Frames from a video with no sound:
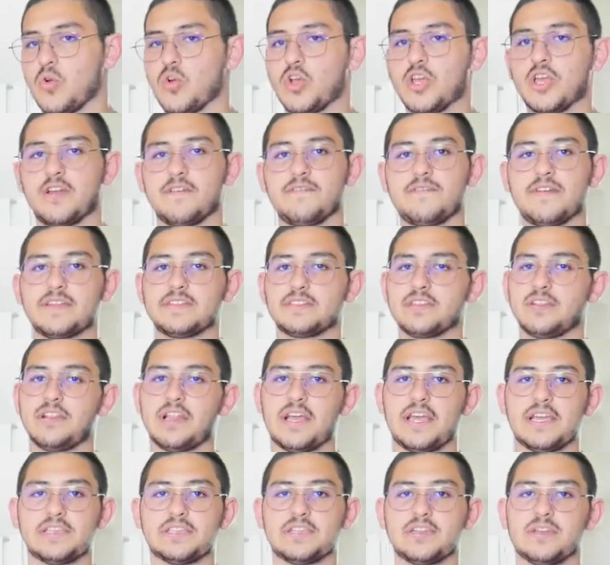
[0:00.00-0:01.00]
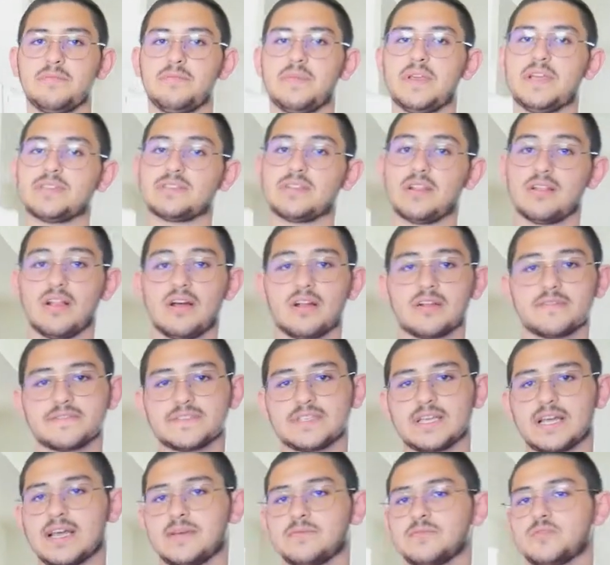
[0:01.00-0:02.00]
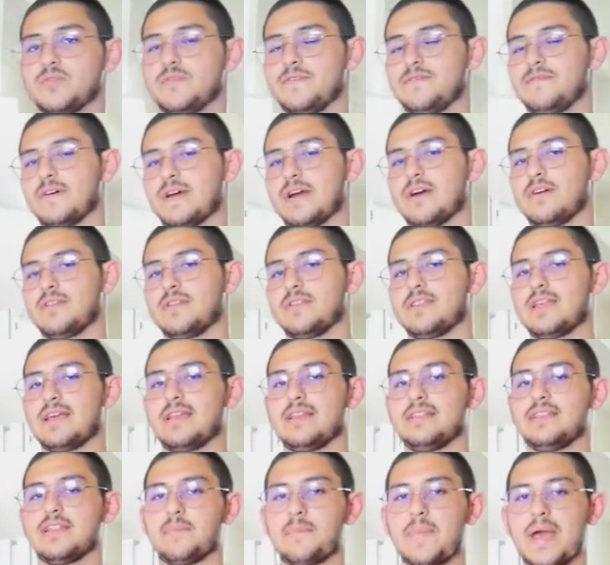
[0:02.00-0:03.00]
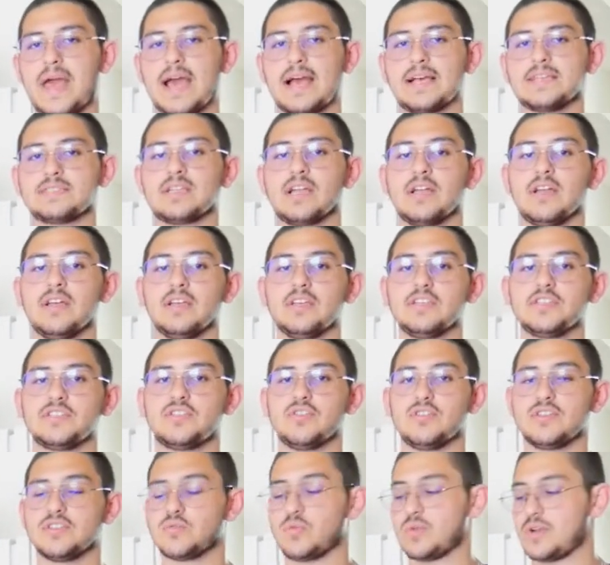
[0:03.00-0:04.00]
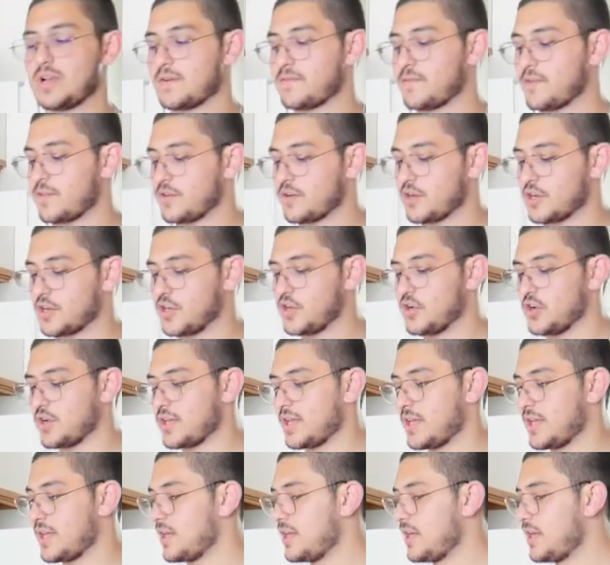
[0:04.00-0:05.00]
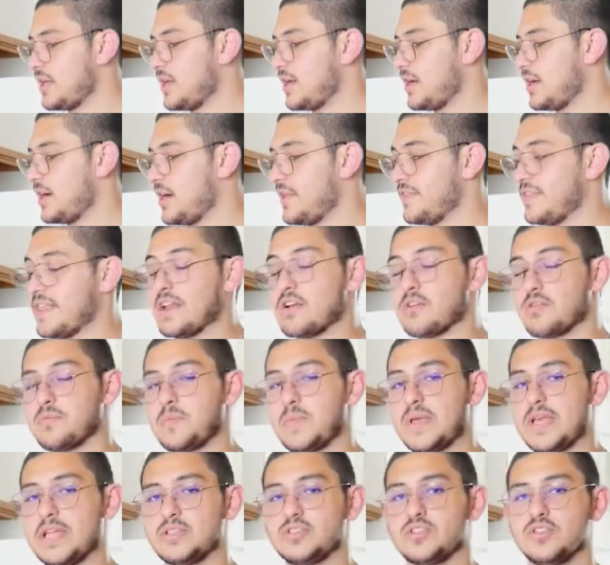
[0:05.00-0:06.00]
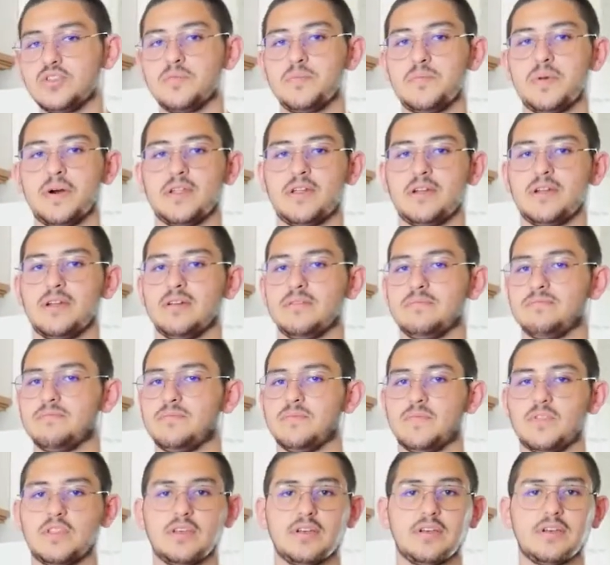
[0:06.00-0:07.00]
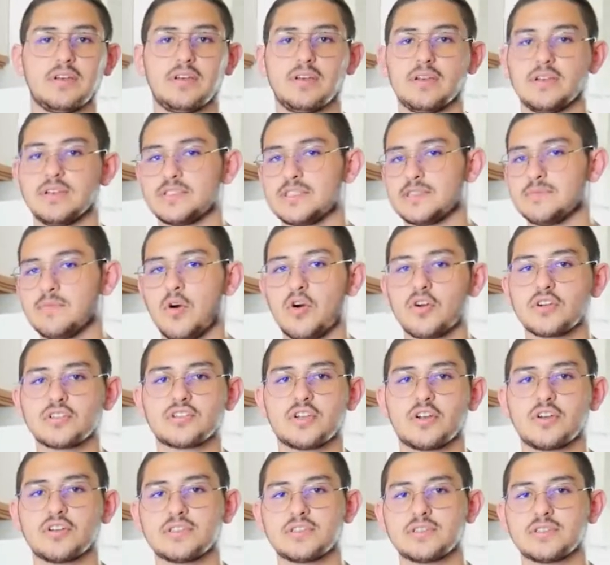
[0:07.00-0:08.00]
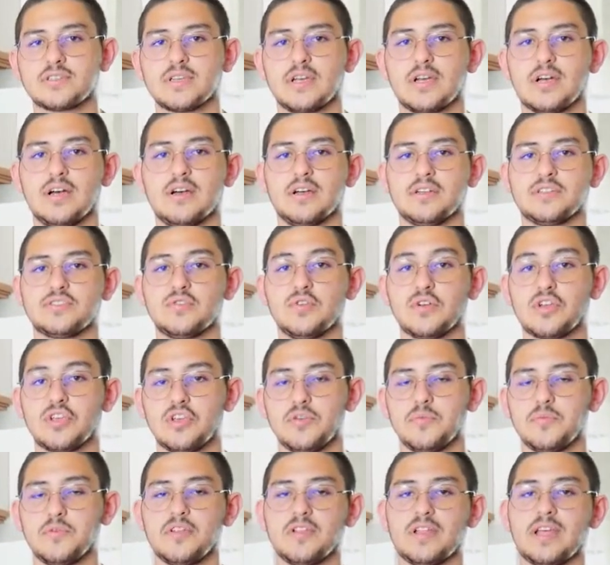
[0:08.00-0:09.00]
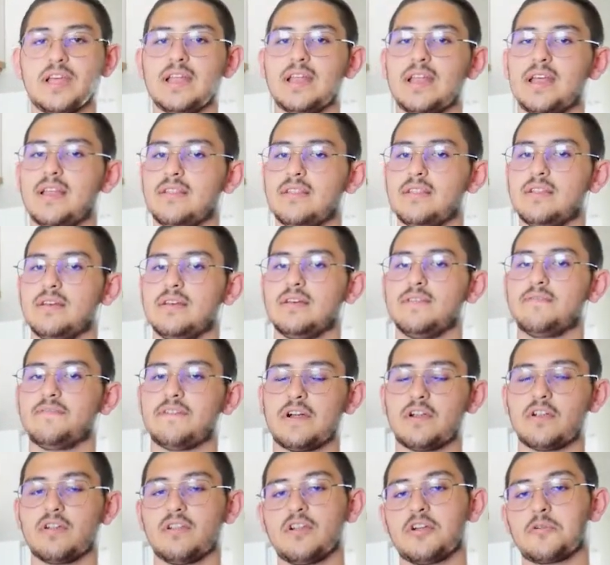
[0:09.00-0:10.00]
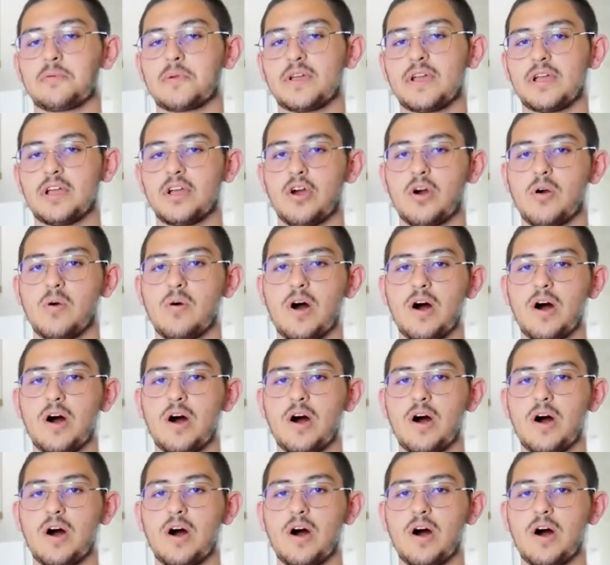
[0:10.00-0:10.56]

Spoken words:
good ventilation, because a lot of times we found that in the past, students, whenever they're cooking, they don't mean to, but the smoke starts to accumulate and the fire alarm can go